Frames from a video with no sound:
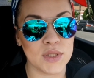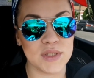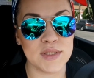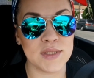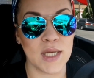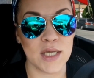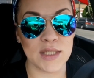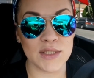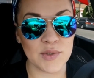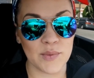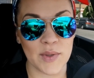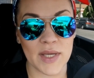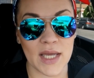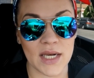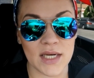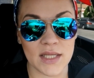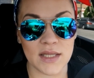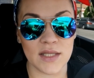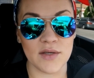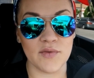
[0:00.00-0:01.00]
It's not doing
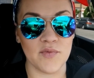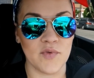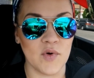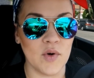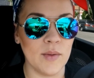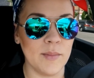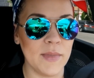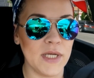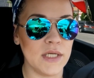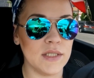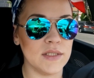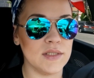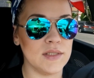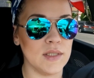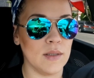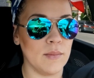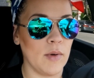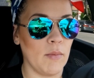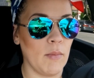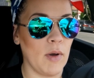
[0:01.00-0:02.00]
anything for me. And
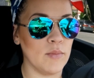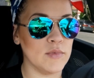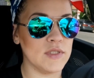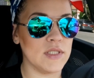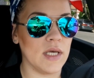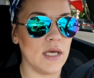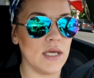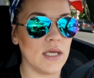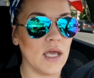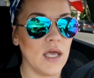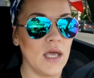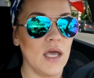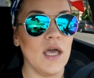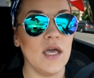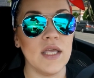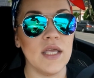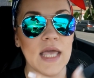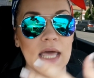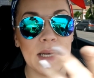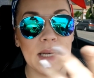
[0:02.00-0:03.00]
so my mom was like,
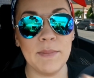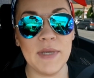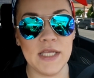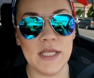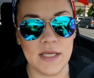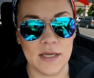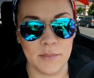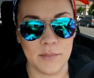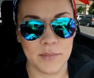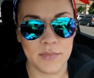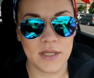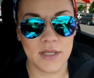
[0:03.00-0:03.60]
get a medium.